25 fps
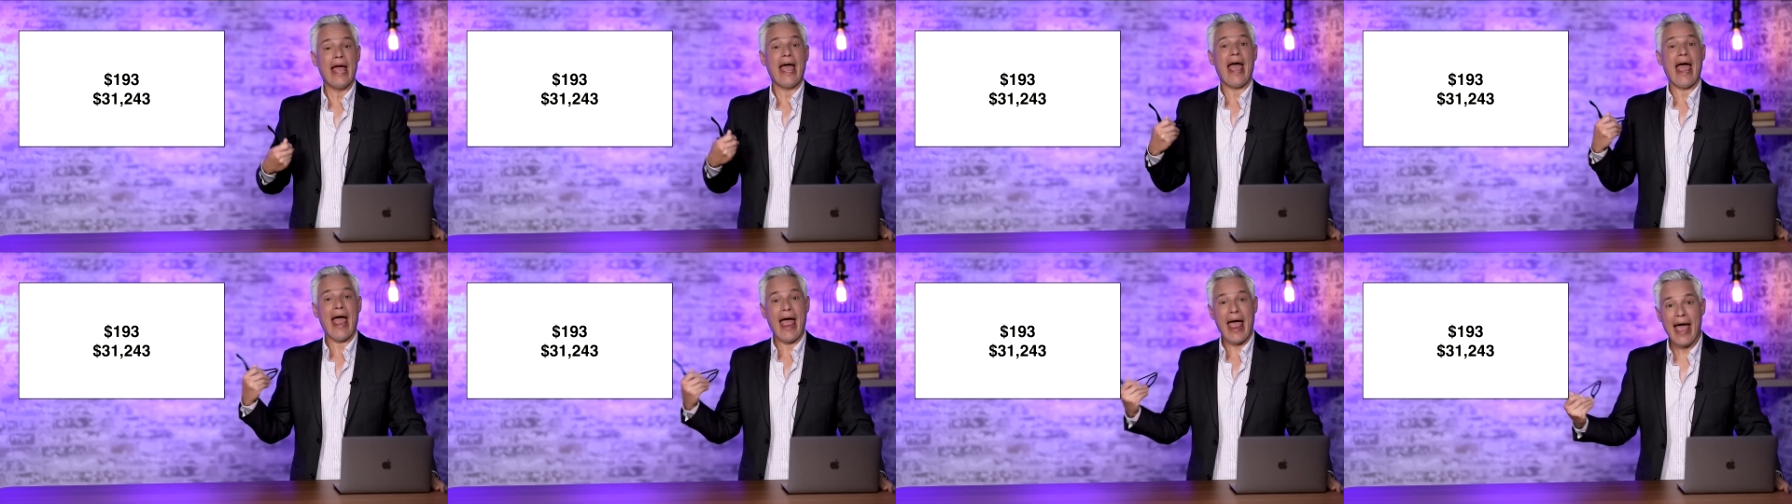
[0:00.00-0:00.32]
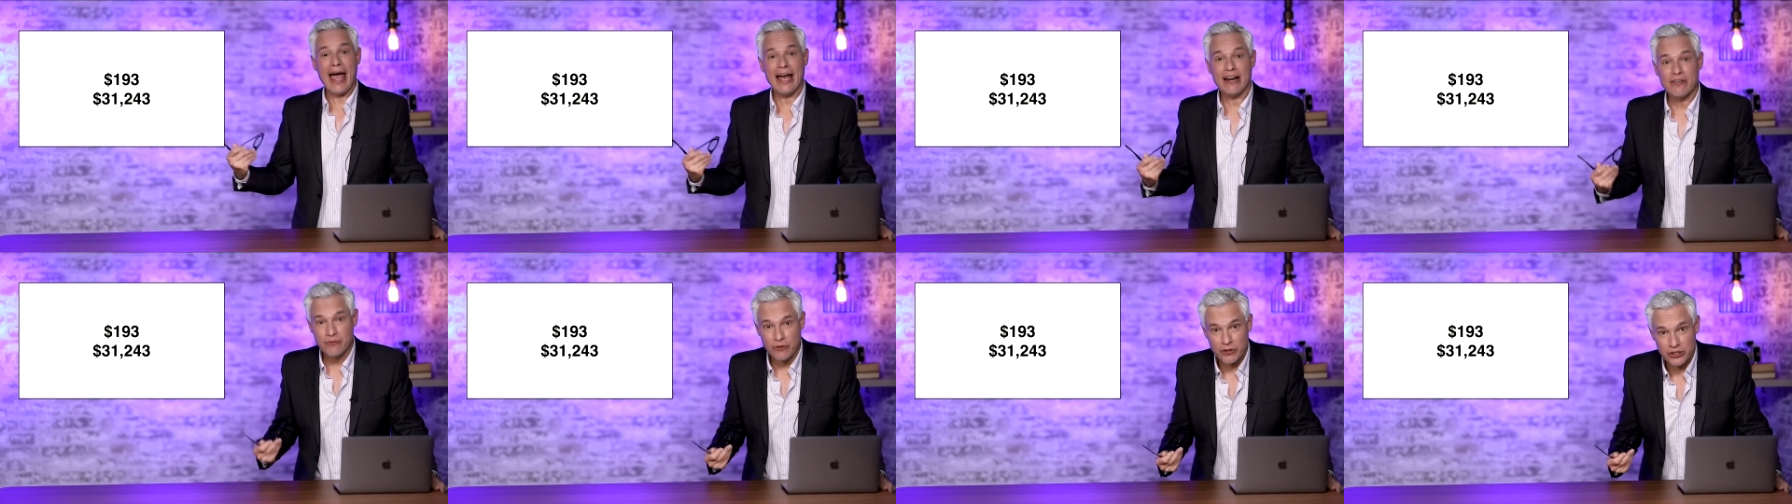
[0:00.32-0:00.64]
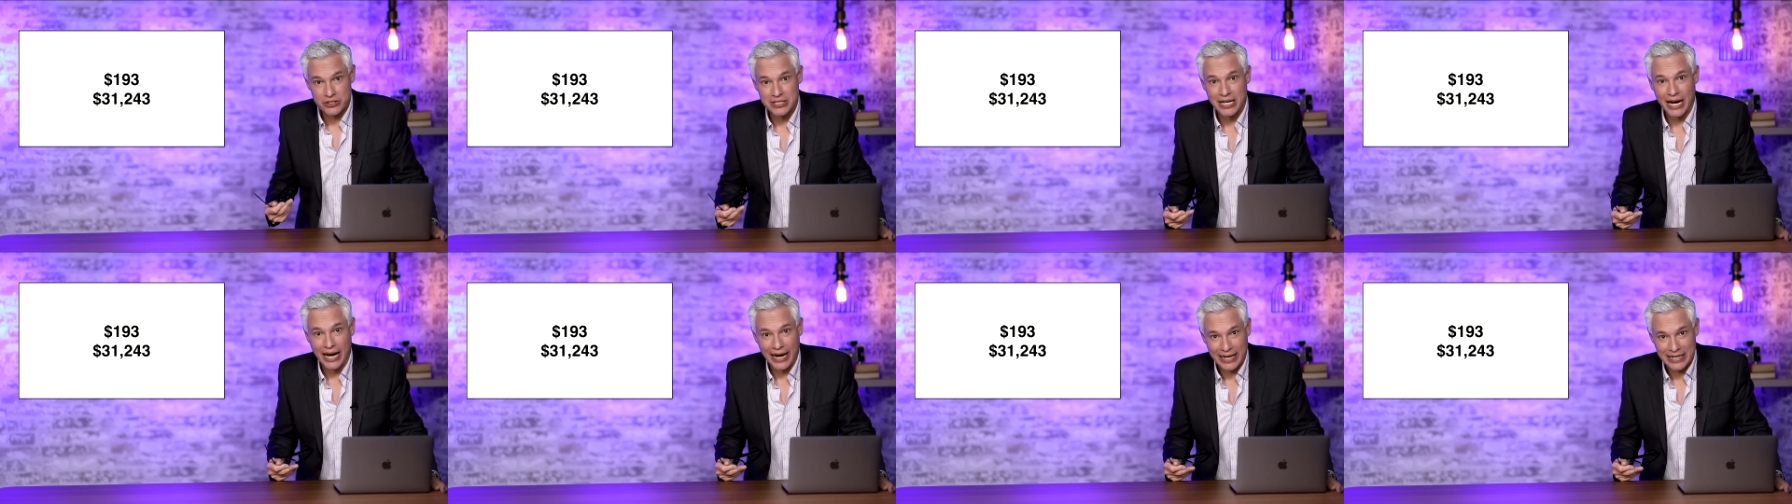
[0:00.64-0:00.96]

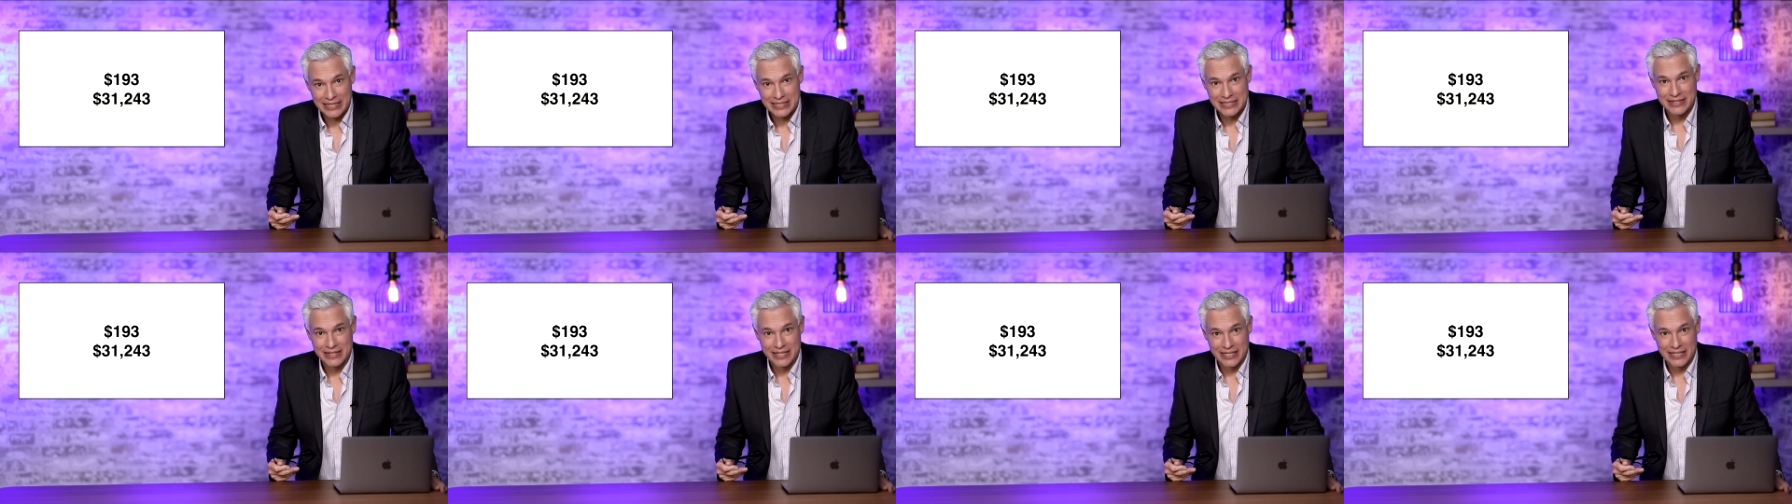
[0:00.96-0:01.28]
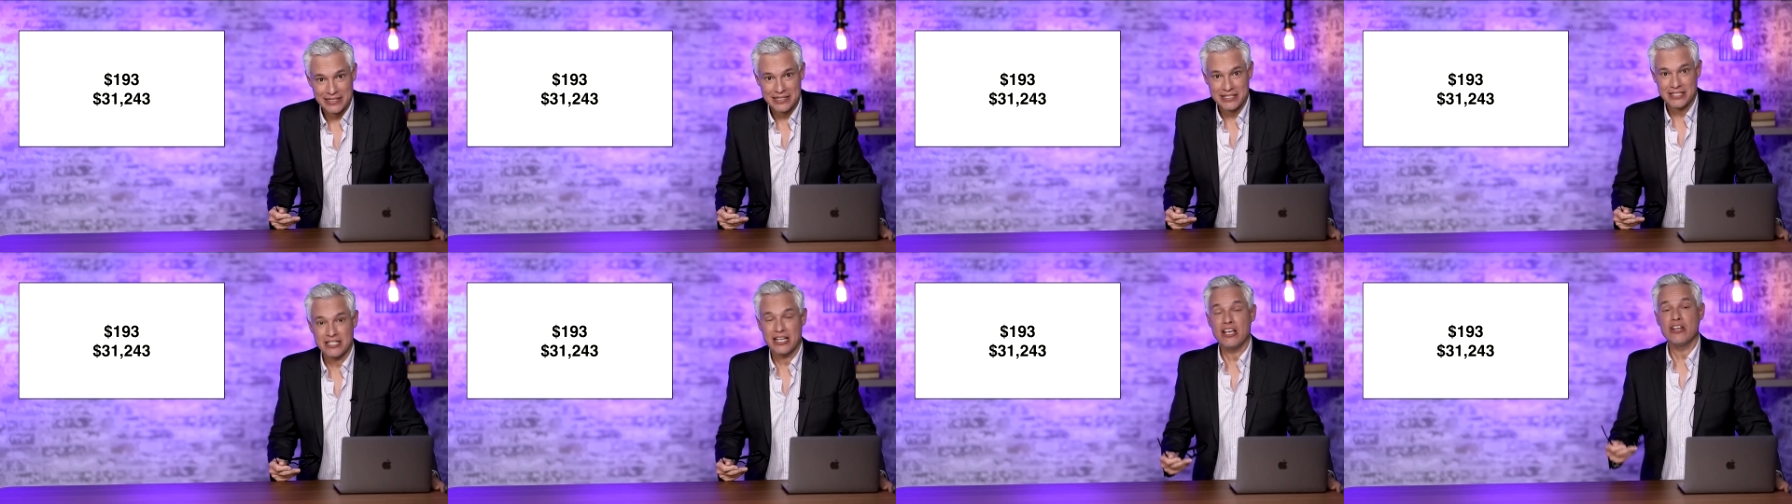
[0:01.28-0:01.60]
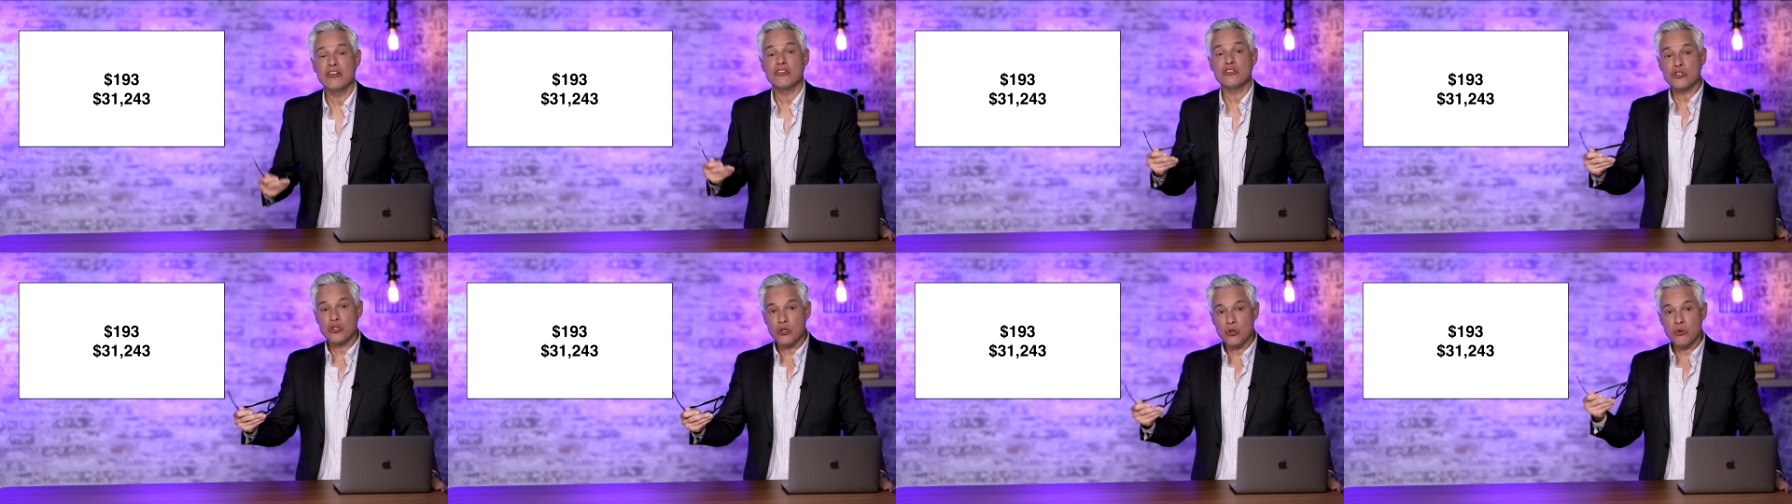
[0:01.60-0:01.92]
advertised this
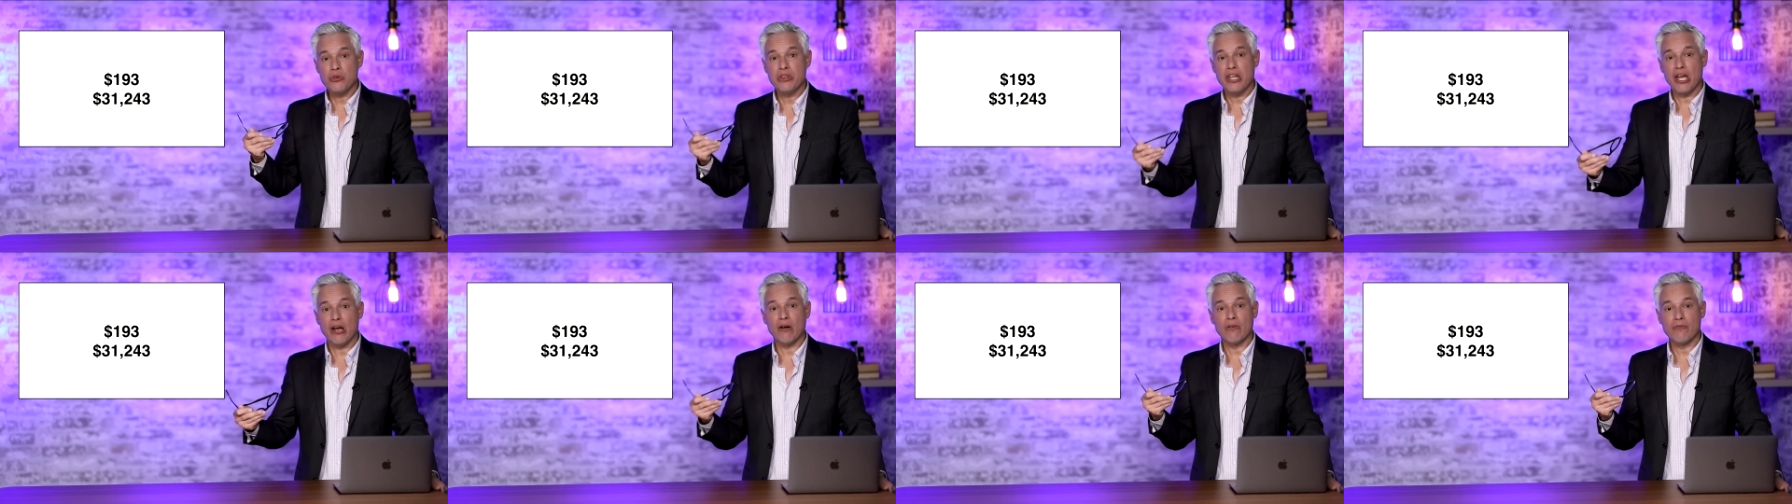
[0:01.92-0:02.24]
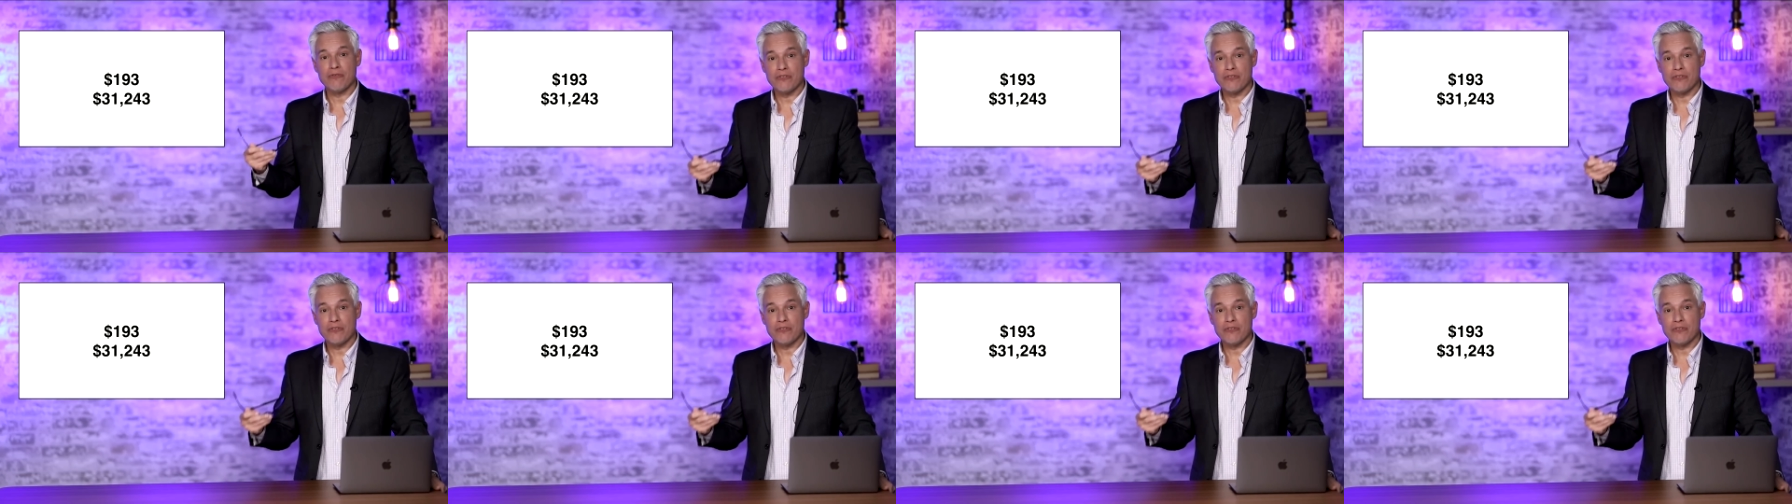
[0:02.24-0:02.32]
to their